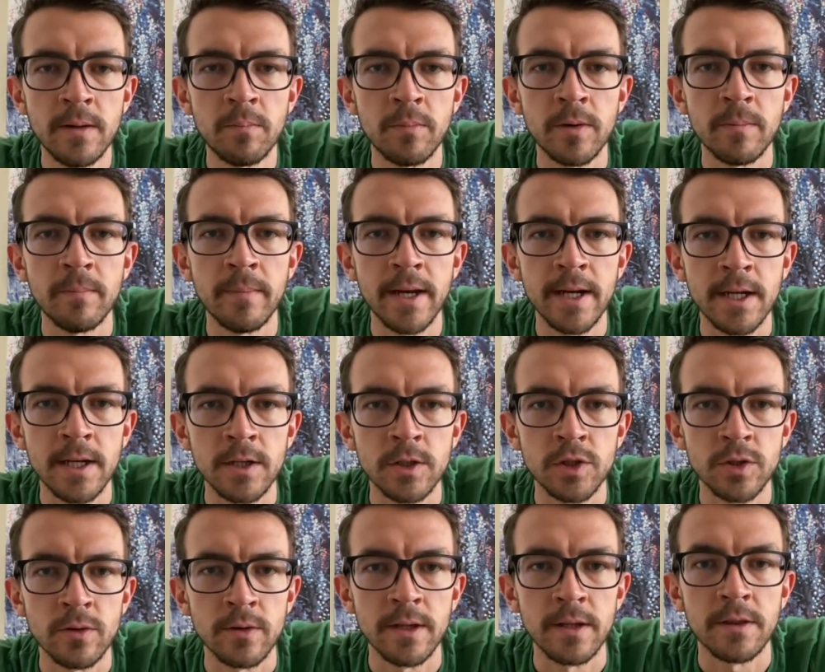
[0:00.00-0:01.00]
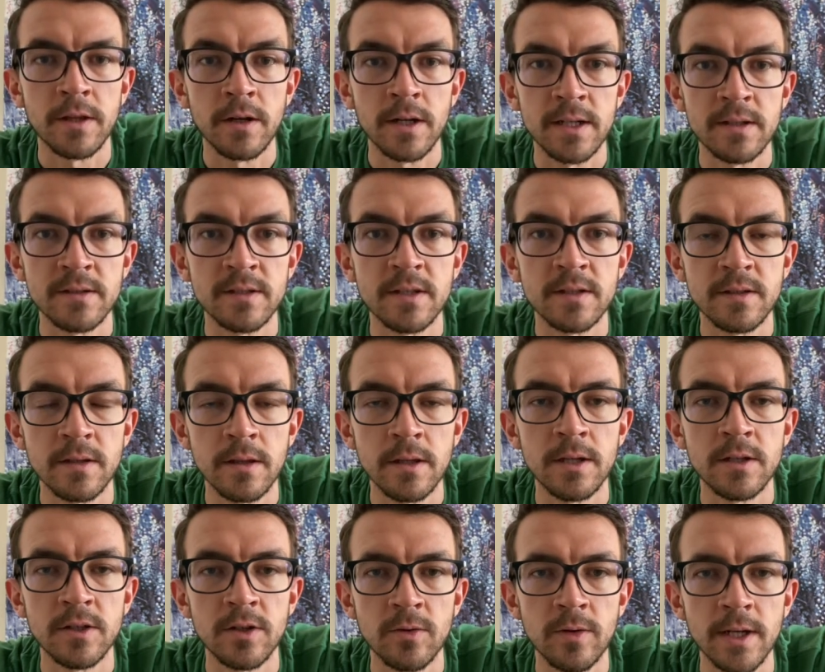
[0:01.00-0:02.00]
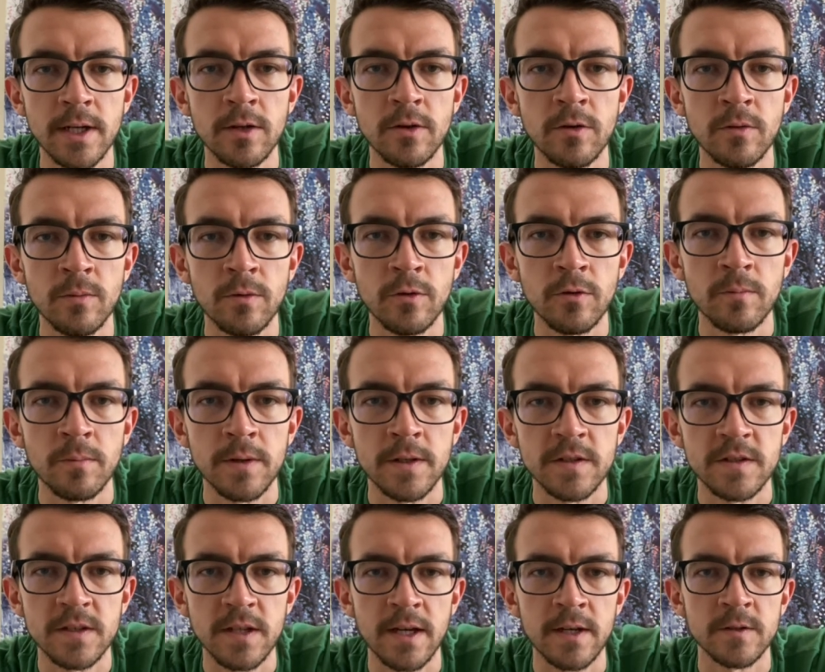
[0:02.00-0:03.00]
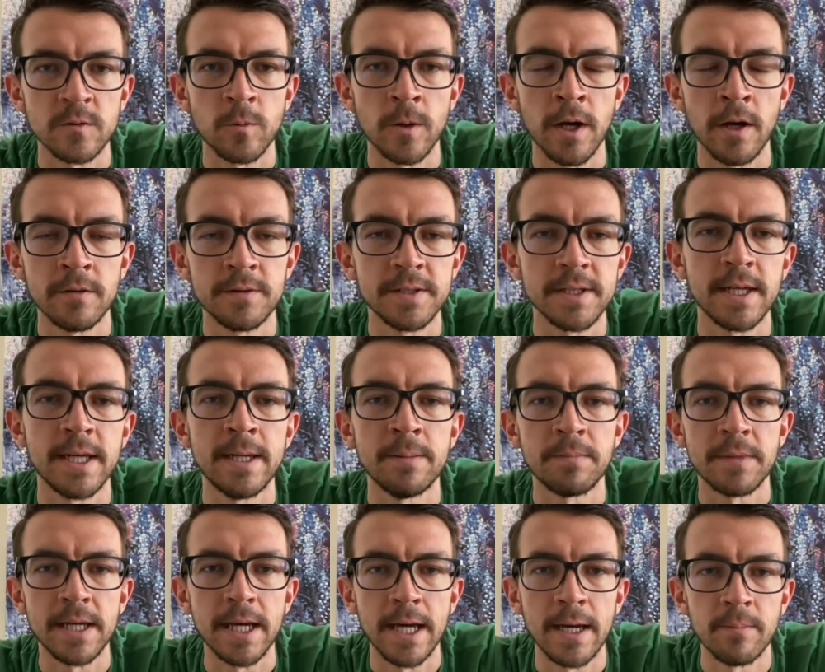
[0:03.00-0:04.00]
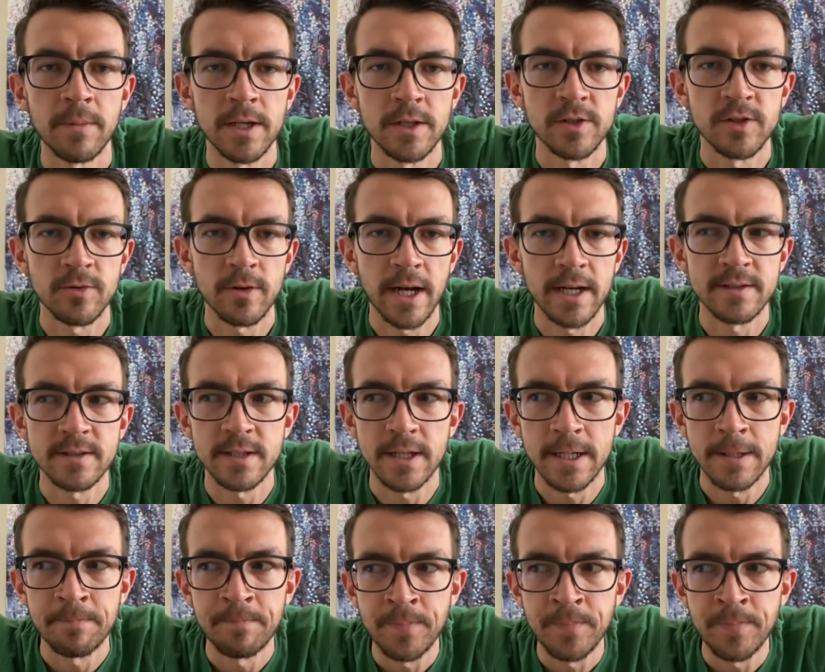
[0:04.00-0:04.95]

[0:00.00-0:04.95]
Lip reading: but making sure that they're consistently doing new movements as well to keep the game interesting.